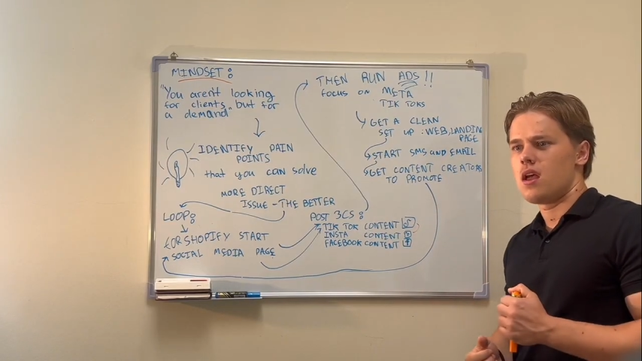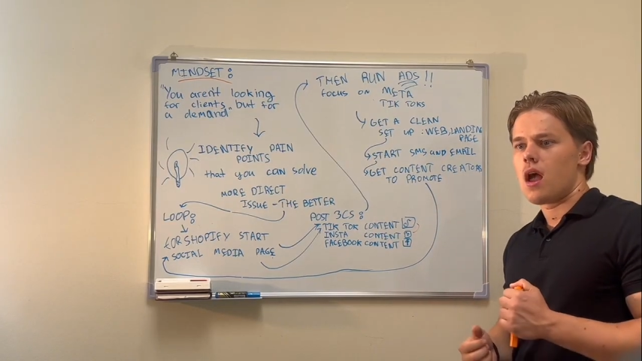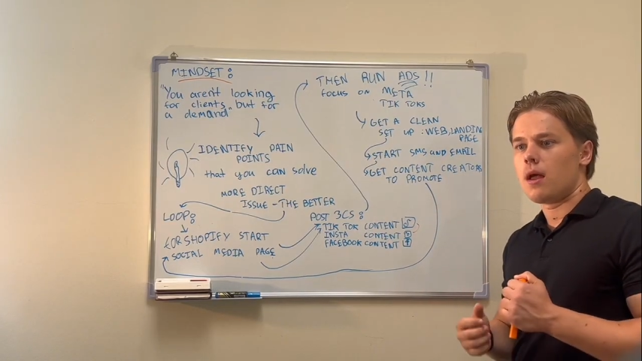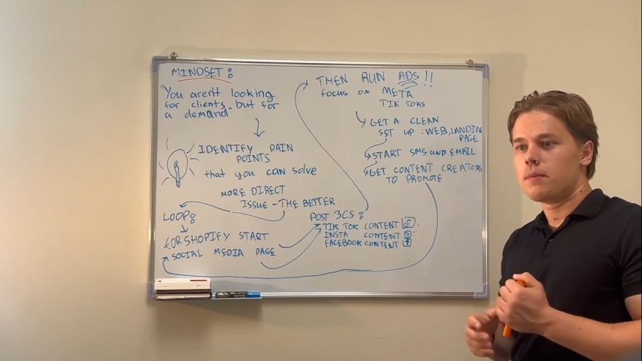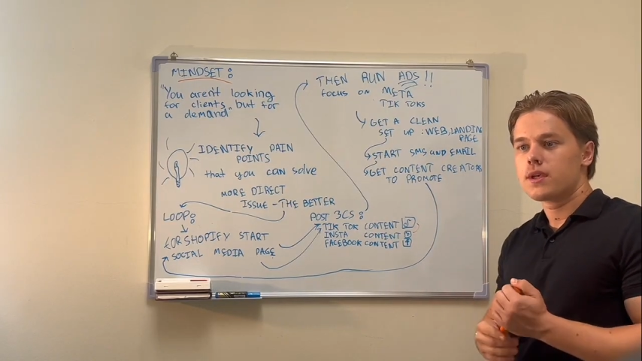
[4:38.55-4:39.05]

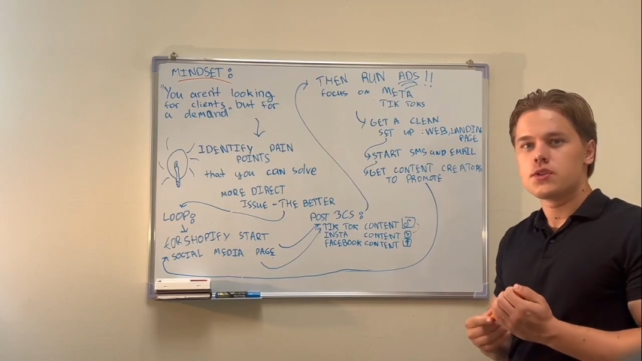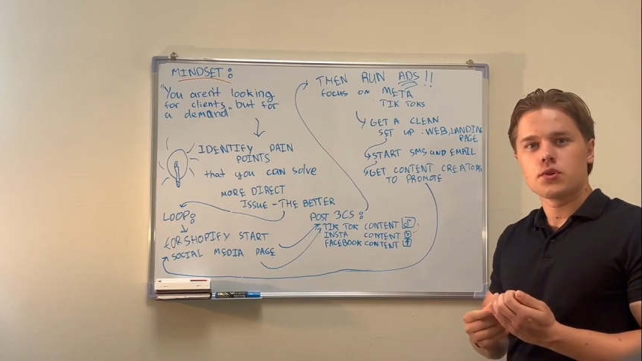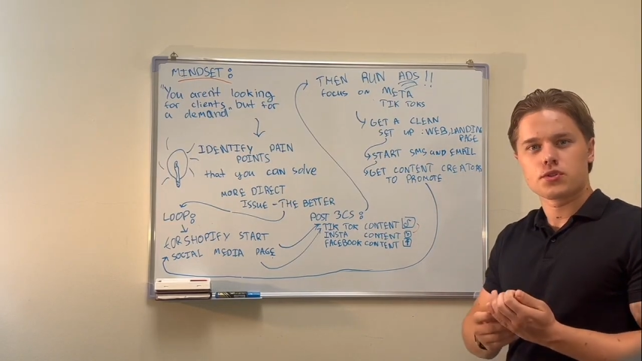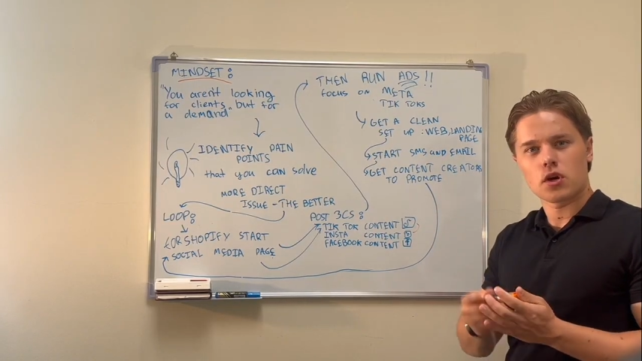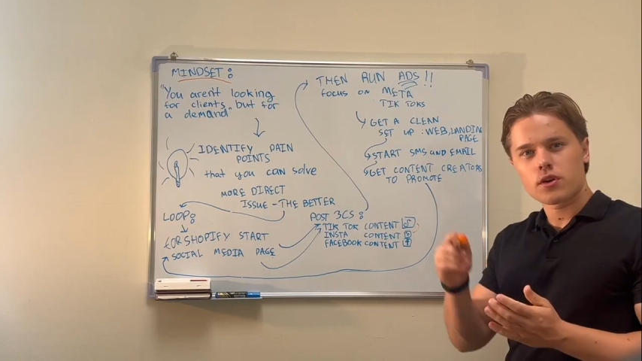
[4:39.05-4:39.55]
And because
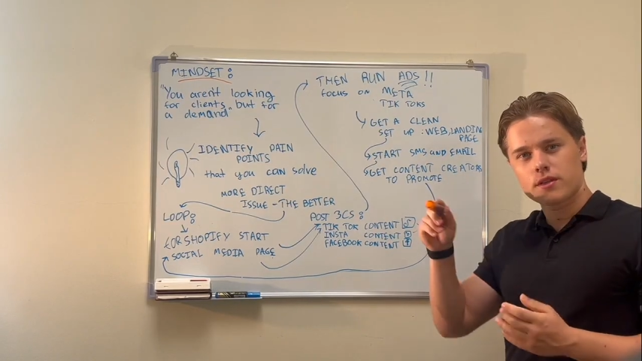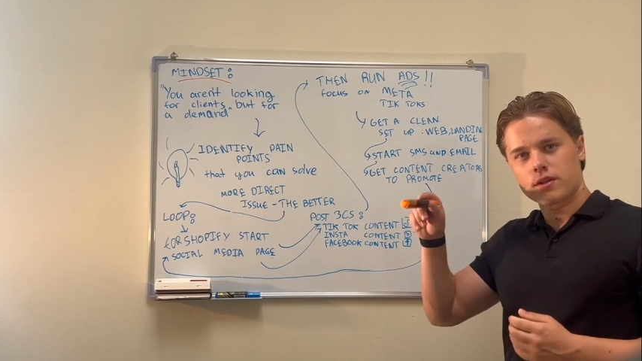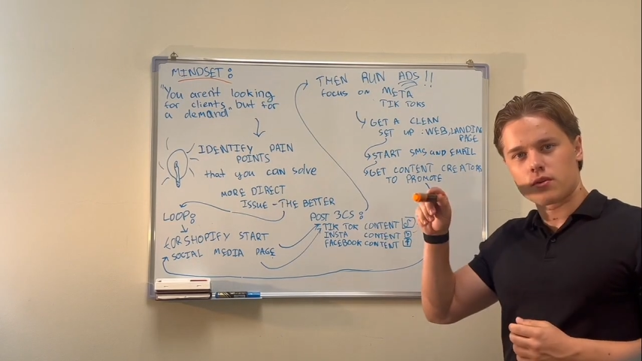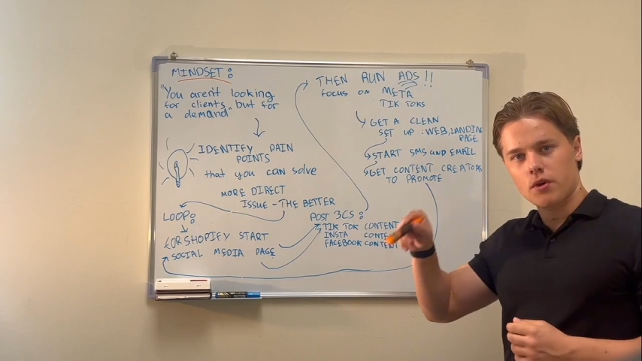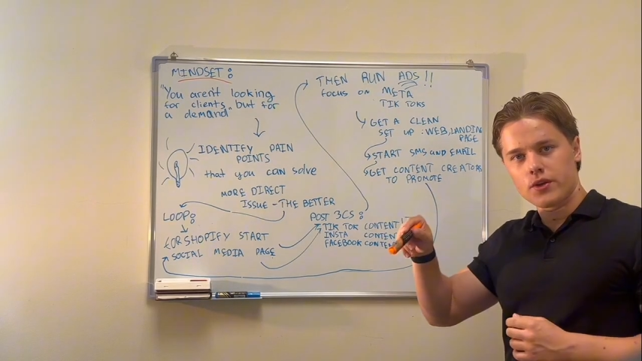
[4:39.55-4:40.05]
you're targeting
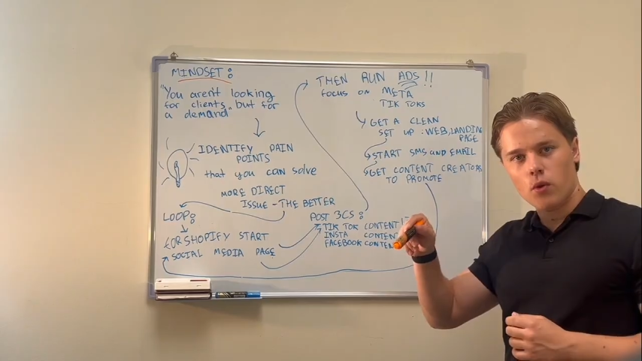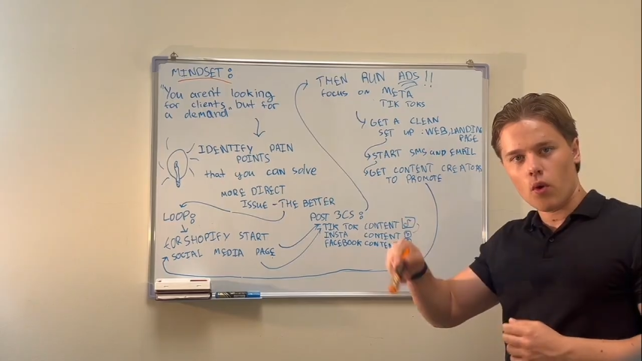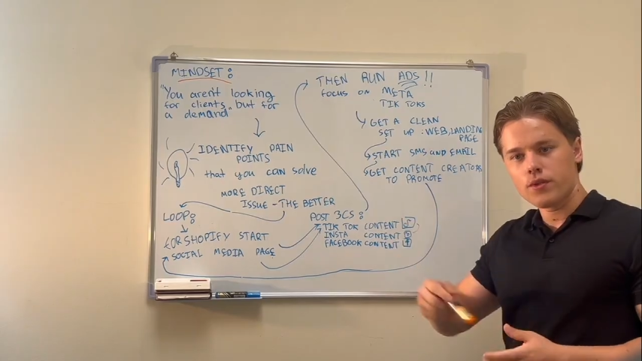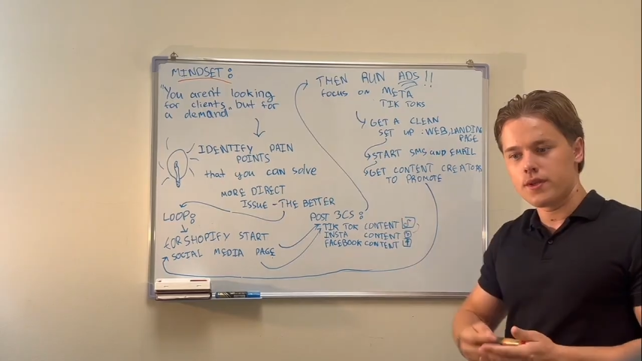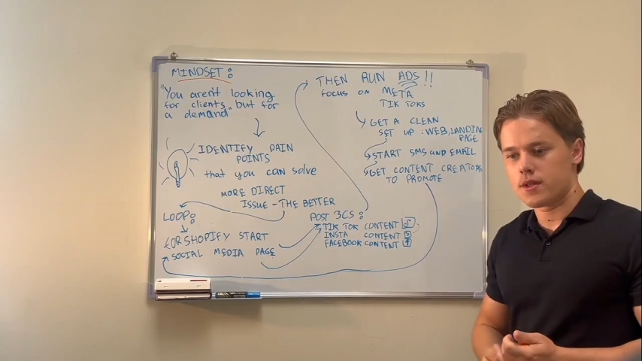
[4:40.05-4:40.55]
the right
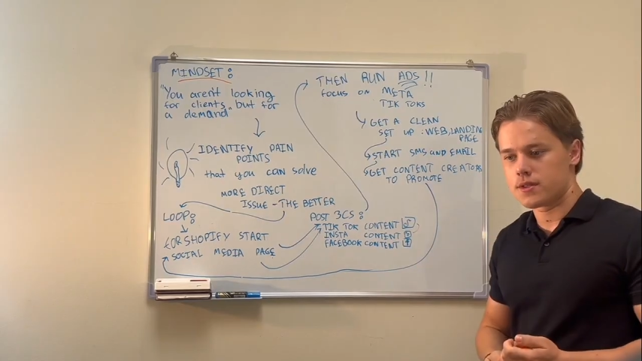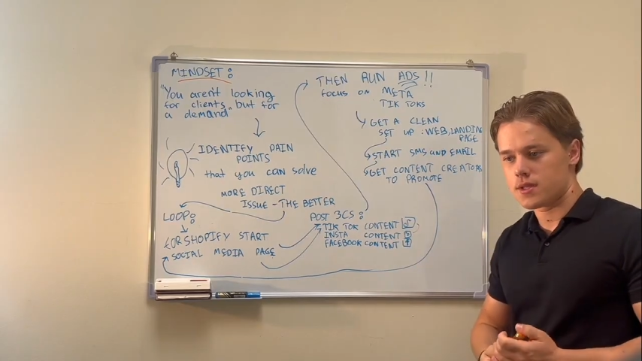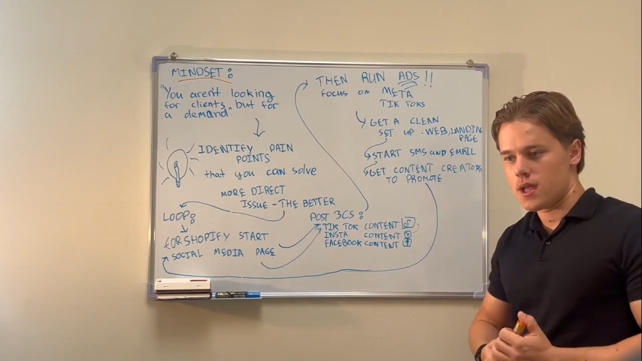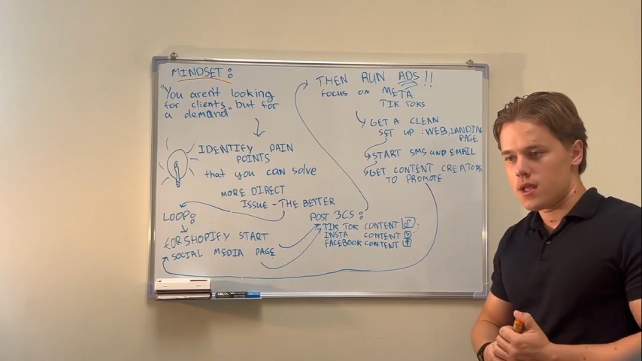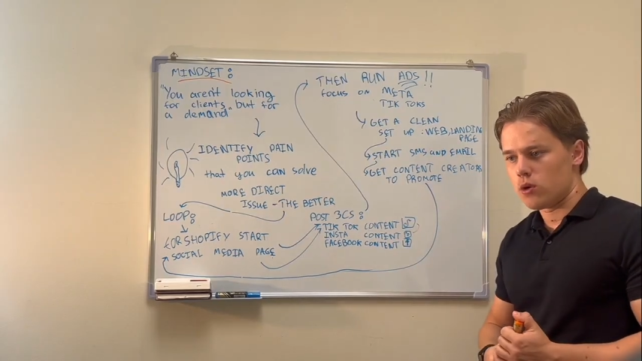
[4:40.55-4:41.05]
audience,
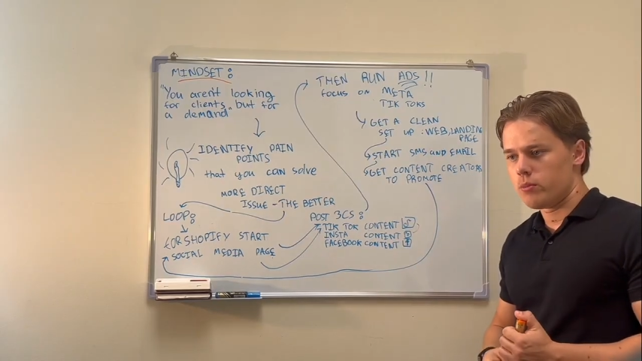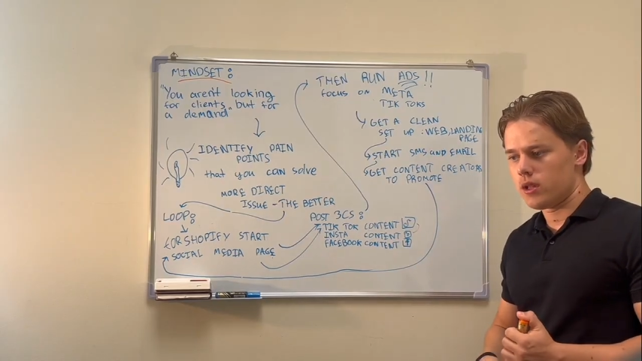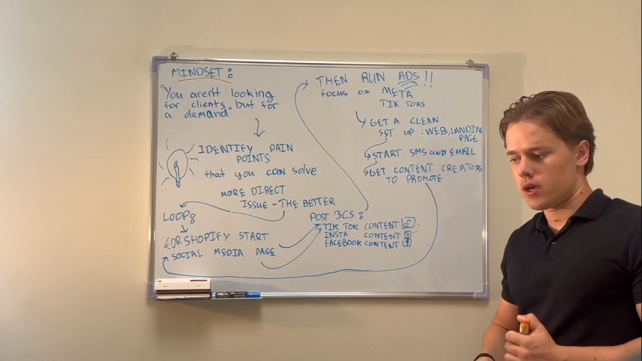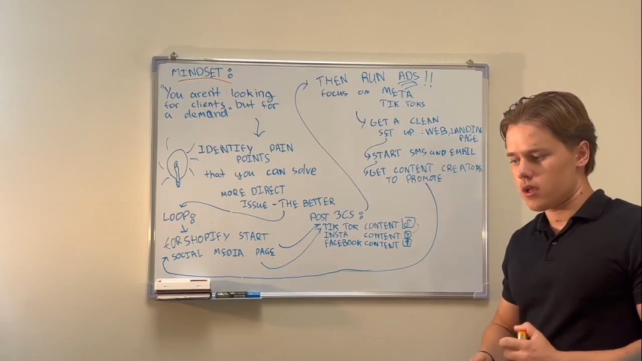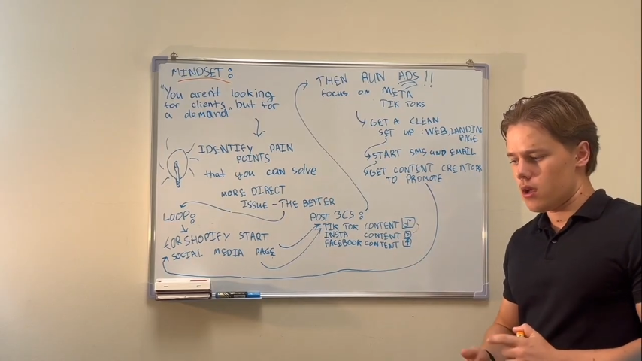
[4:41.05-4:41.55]
it'll be
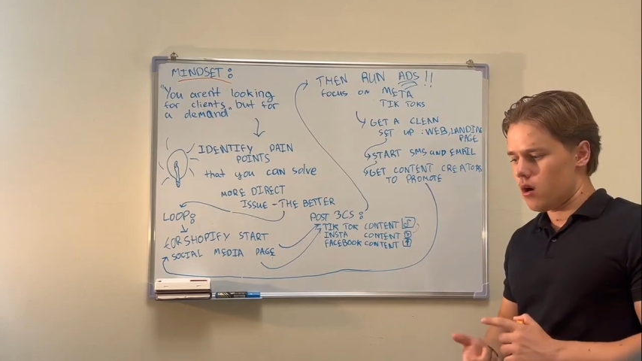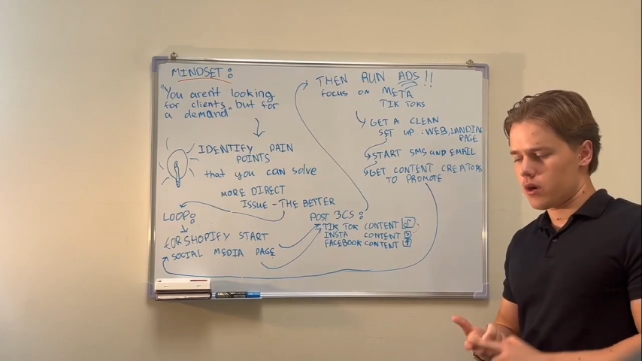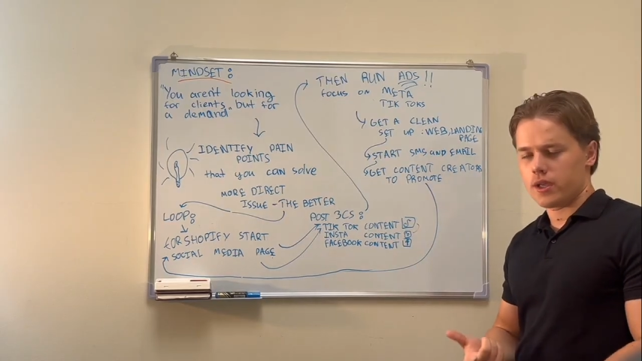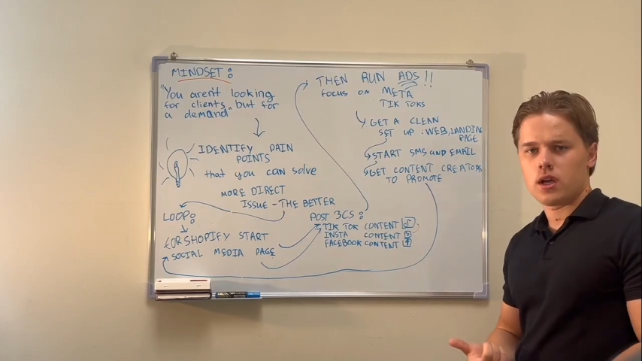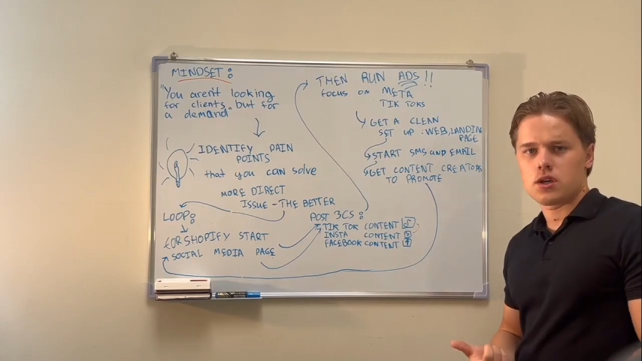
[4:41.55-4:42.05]
like,
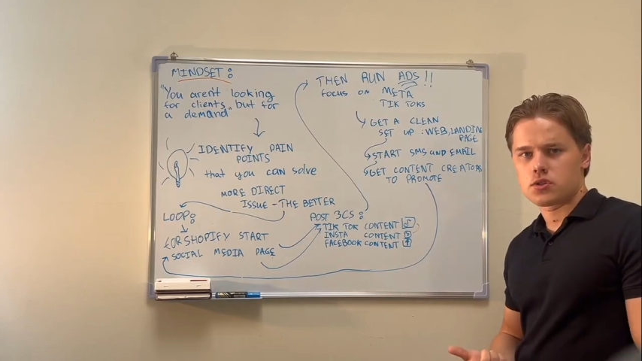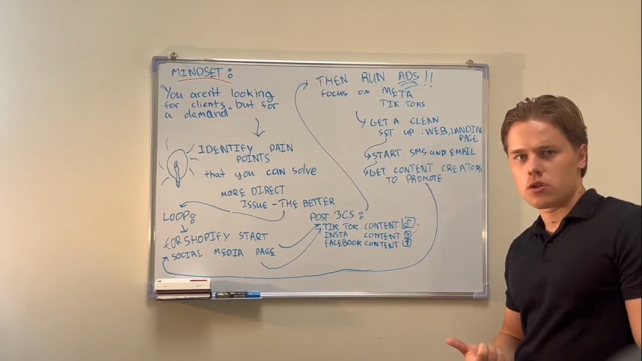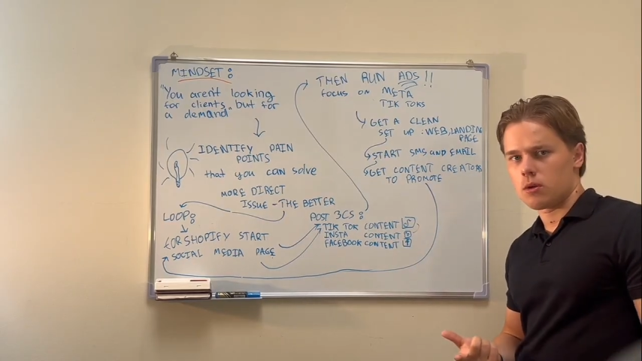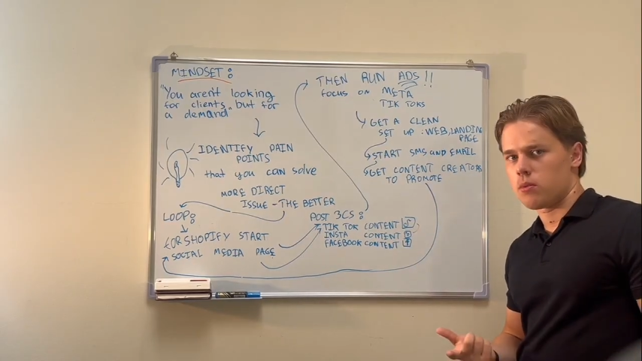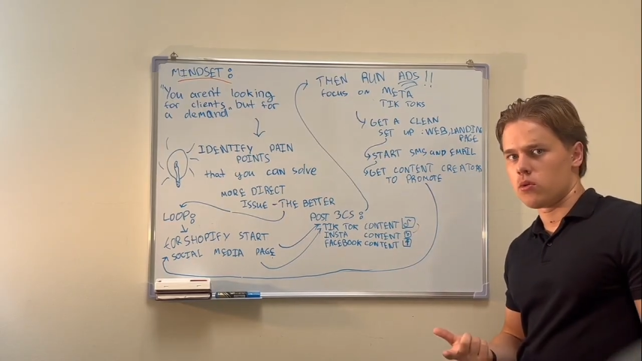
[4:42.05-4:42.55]
okay, yeah, I saw
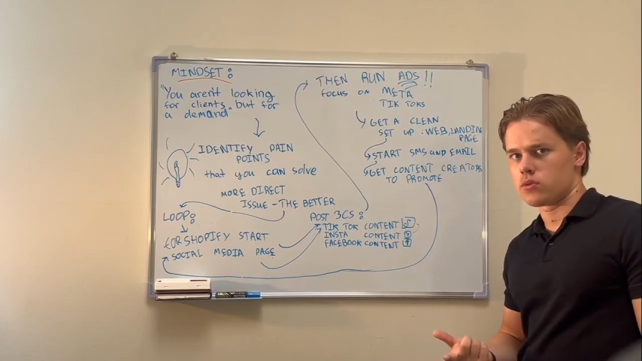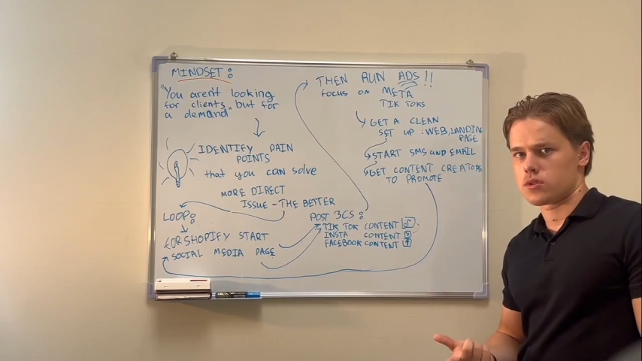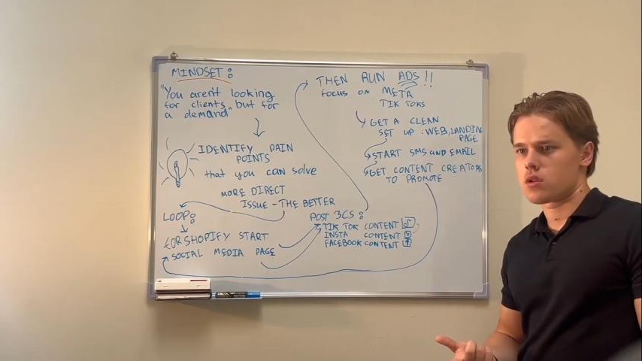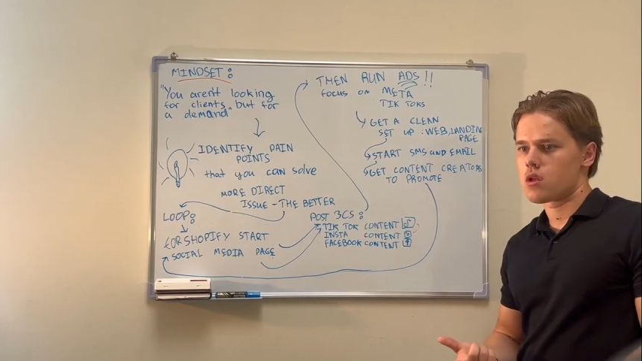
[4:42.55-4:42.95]
that post.